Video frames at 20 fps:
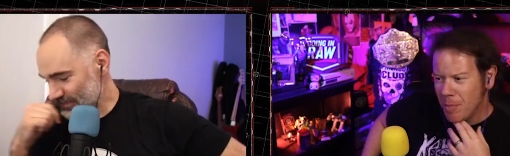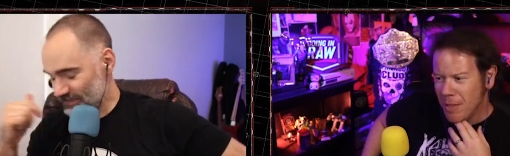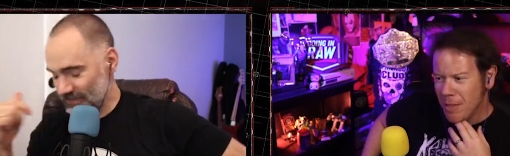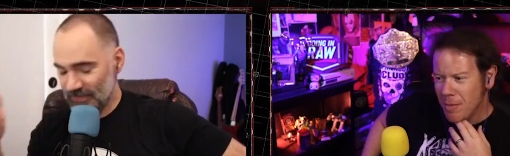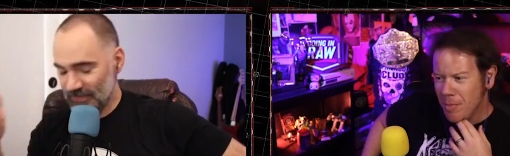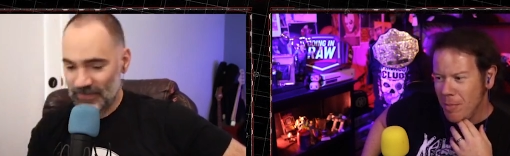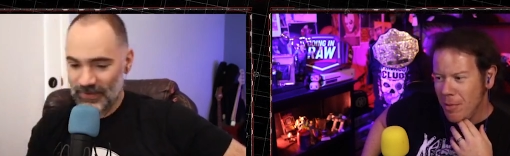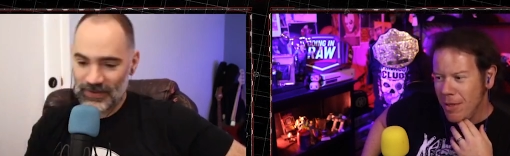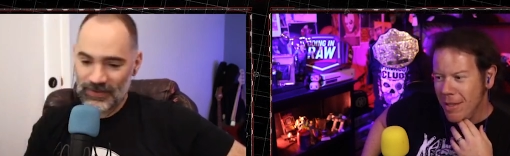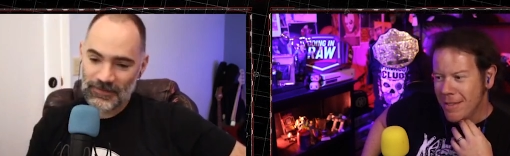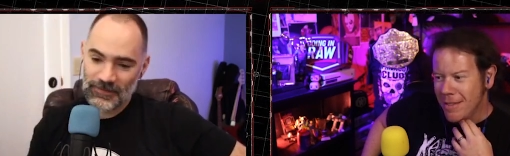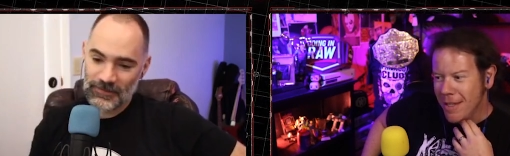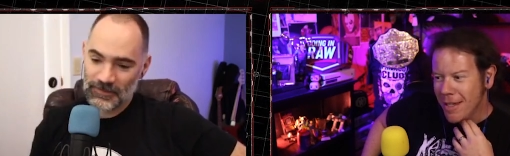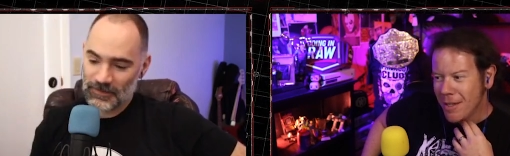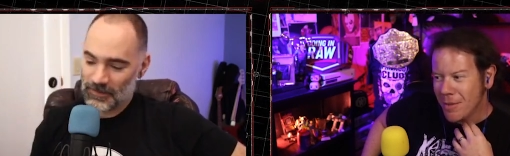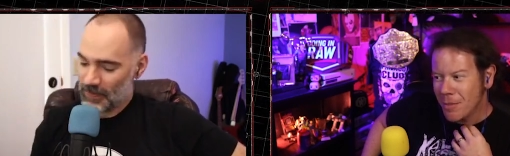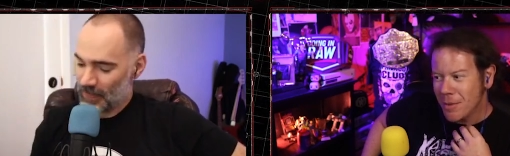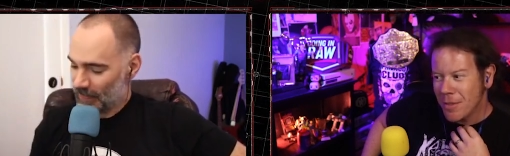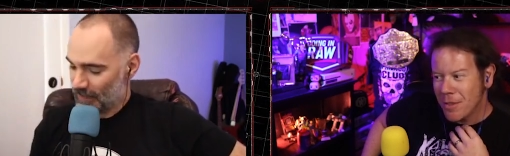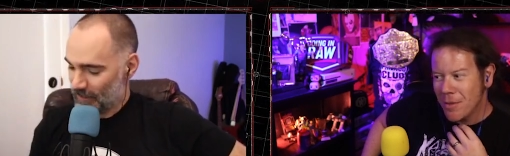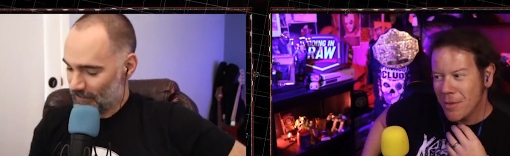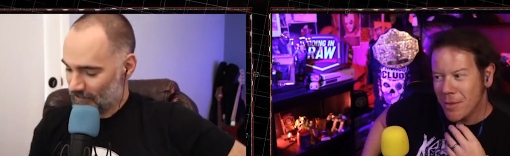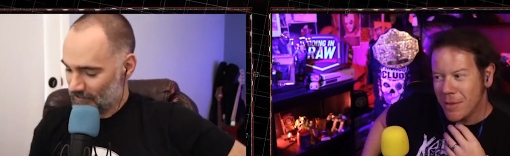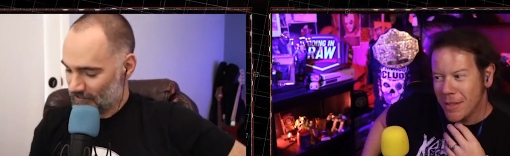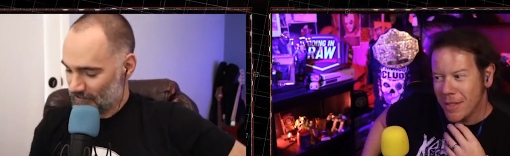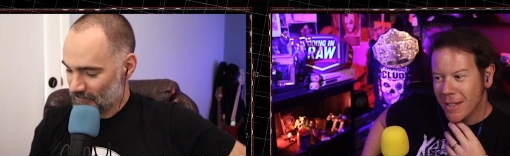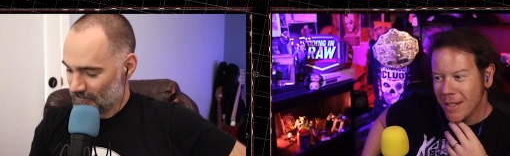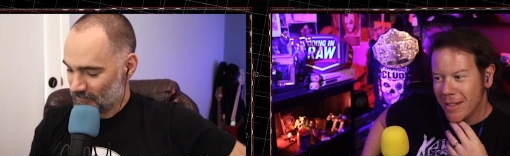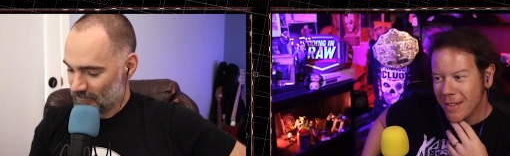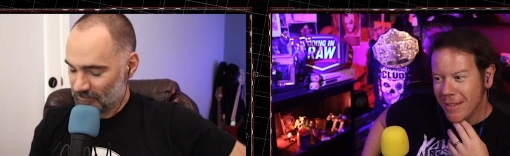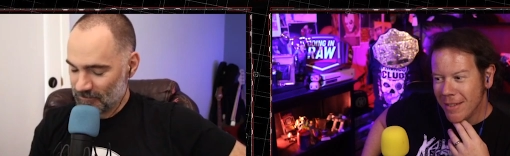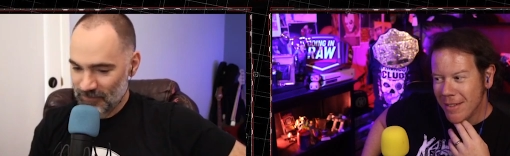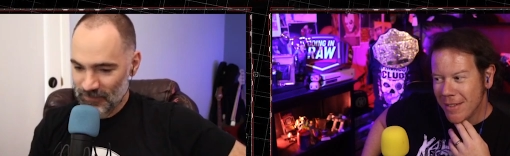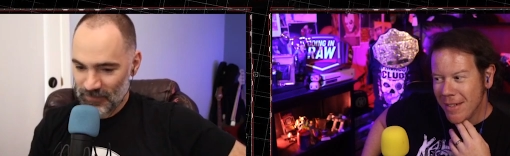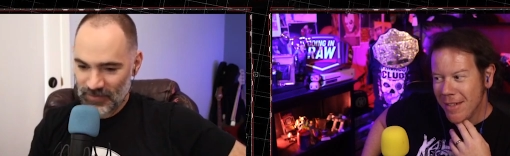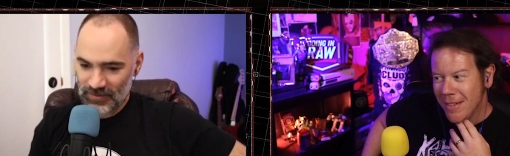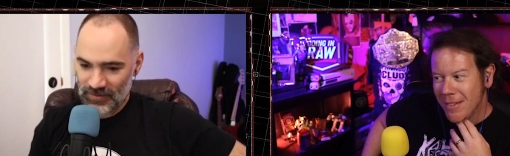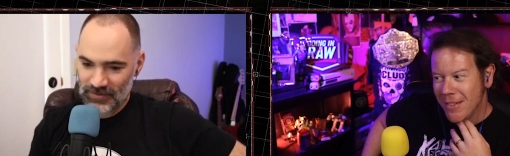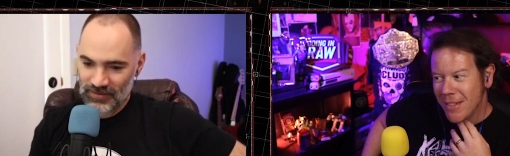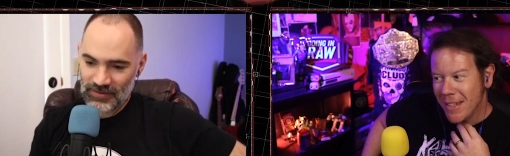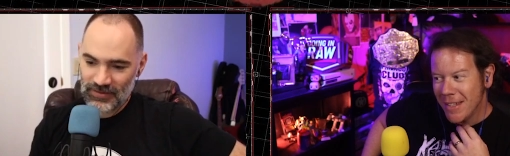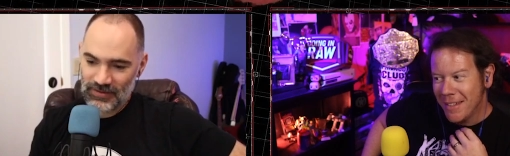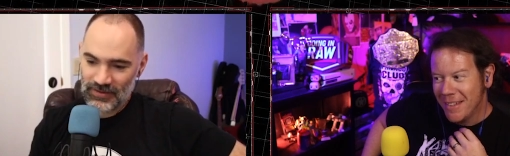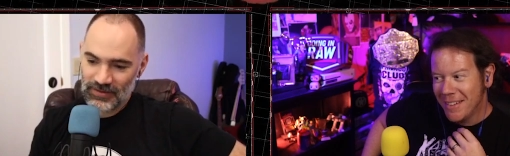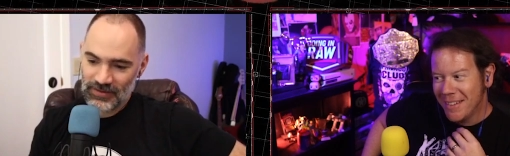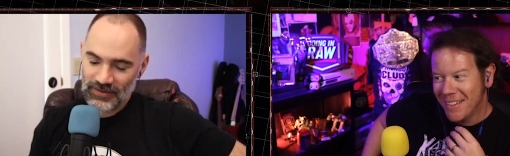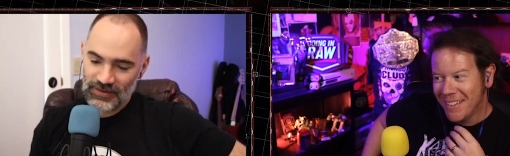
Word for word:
Speaker 1: please break down what's going on in this guy's head?